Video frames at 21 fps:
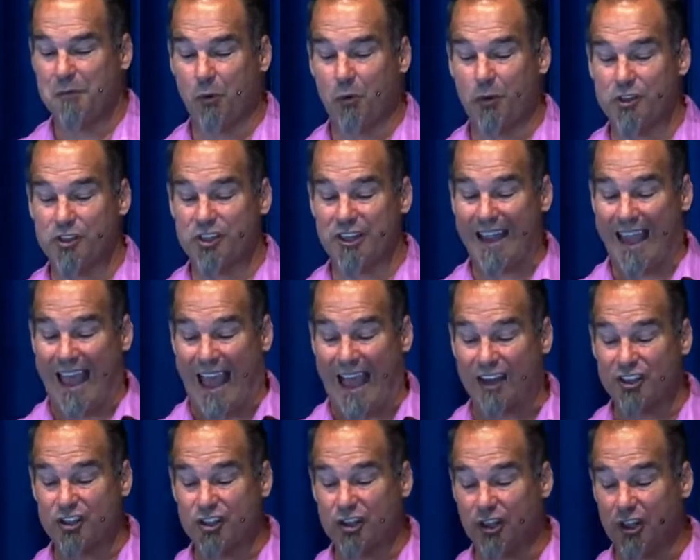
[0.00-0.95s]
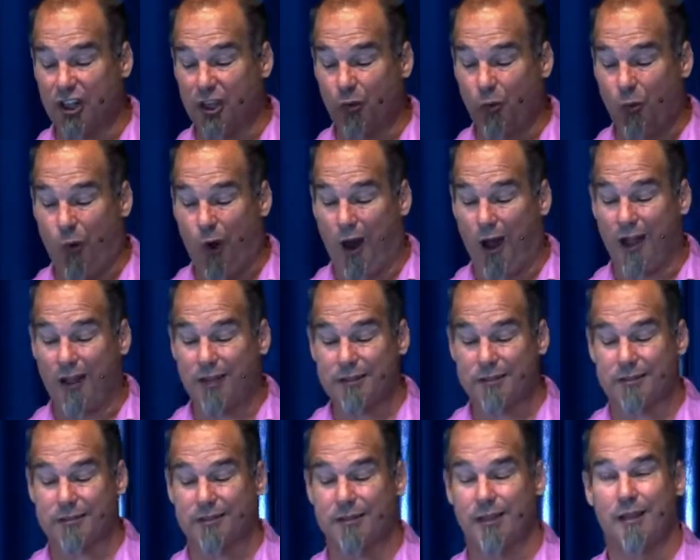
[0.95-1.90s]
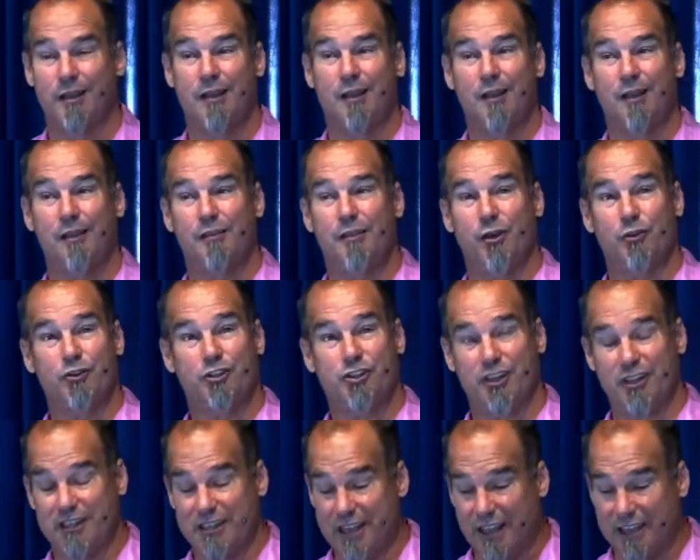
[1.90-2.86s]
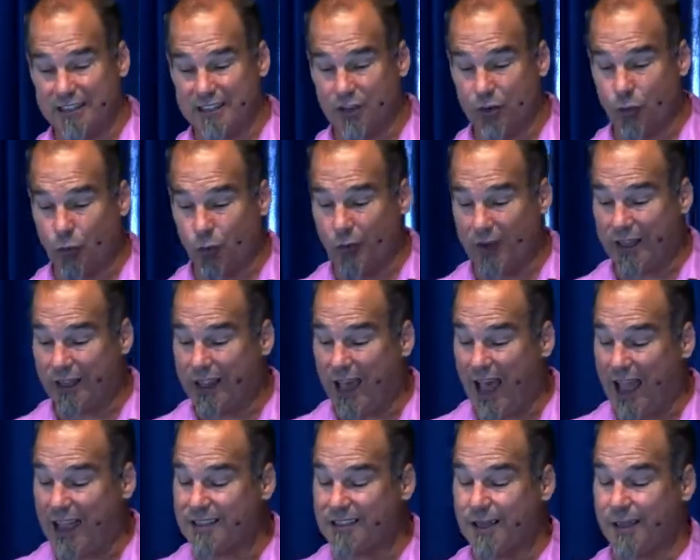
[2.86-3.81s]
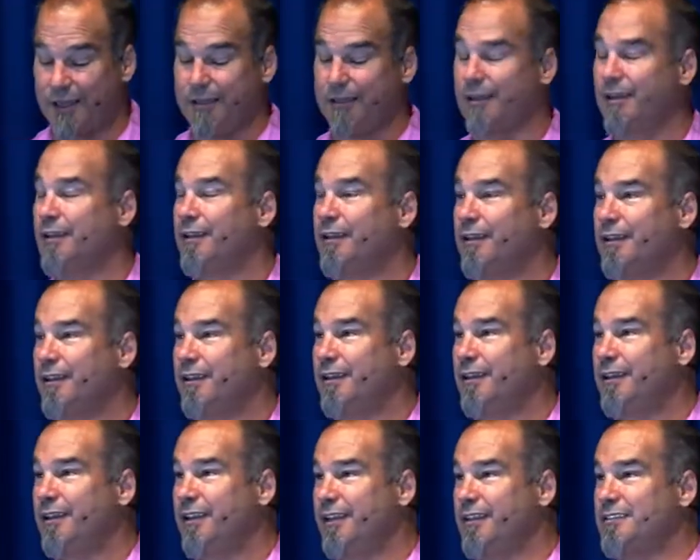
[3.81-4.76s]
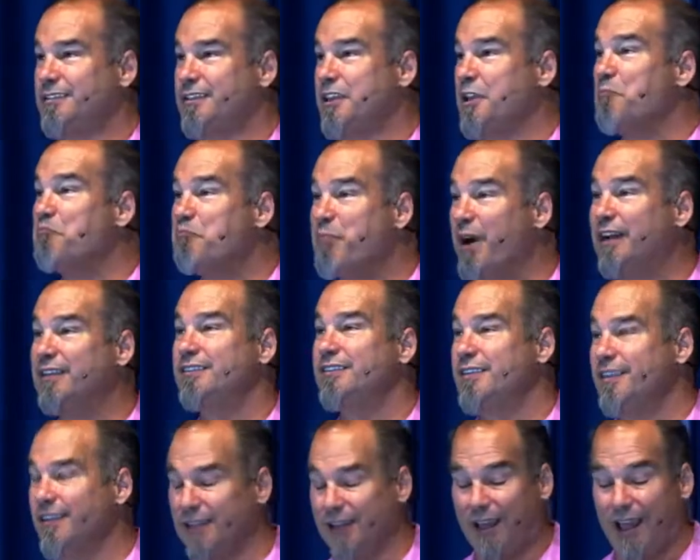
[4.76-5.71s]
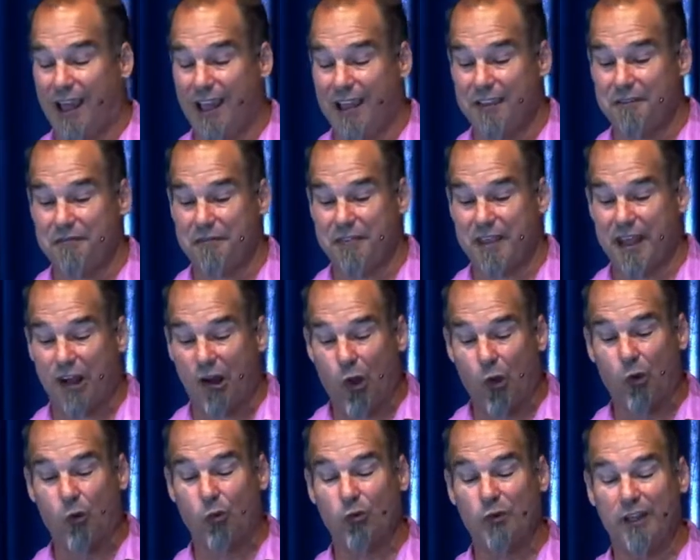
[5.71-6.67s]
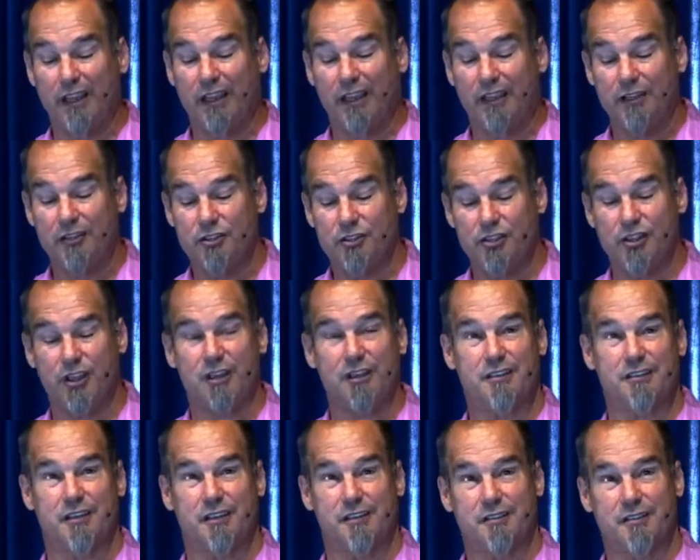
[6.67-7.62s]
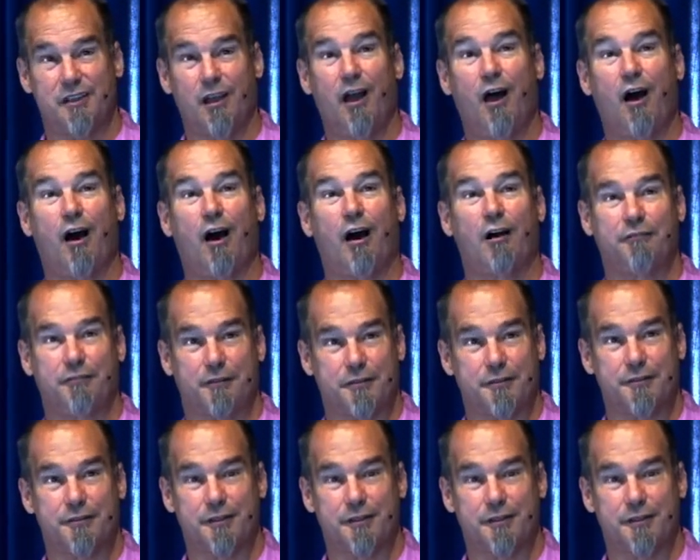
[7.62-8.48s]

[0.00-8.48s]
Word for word: what she actually wants, though she doesn't realize it, is the abundant life that only Jesus offers.